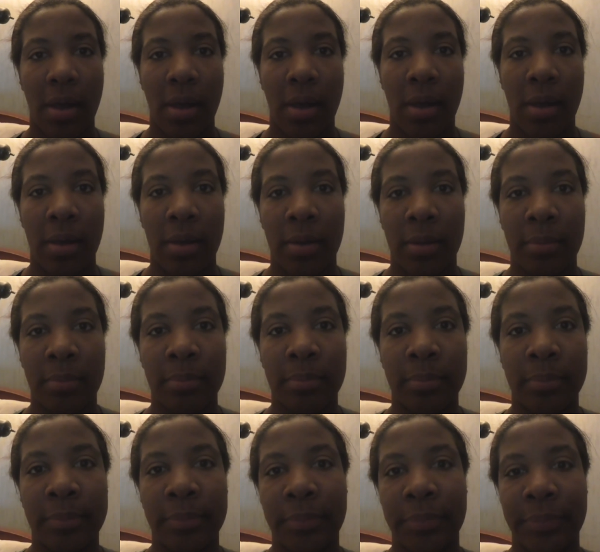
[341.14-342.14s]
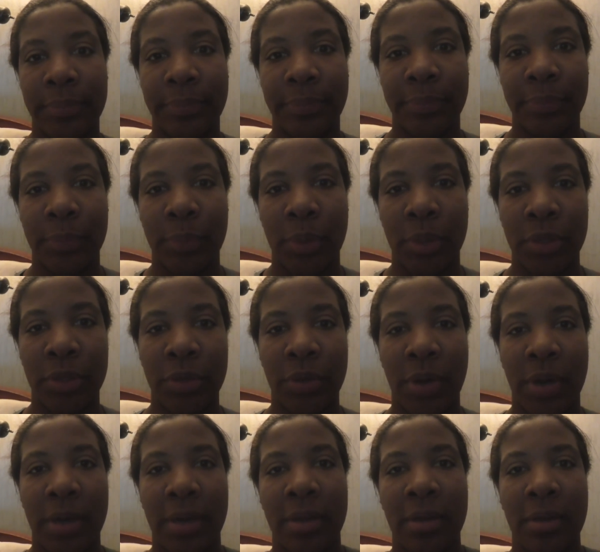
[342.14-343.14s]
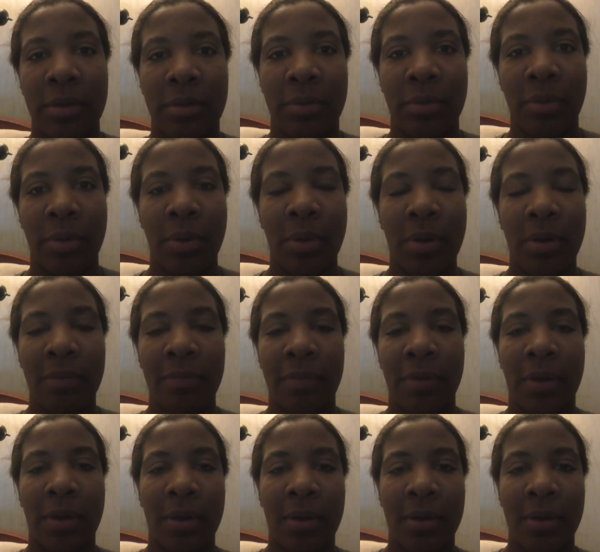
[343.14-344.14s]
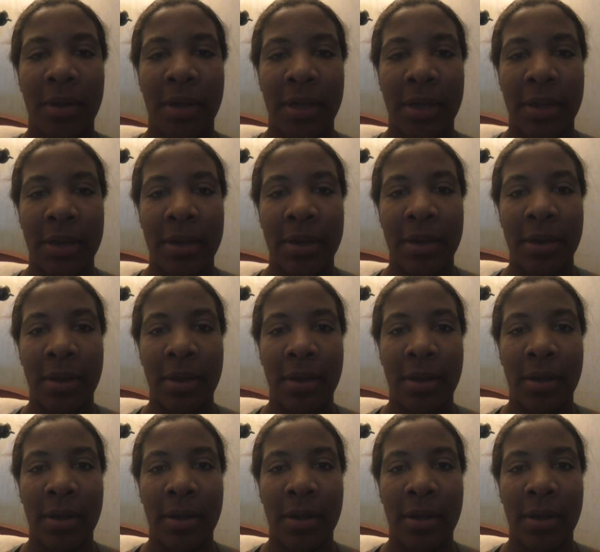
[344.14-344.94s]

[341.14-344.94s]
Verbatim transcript: um, we're trying to grow our vlog and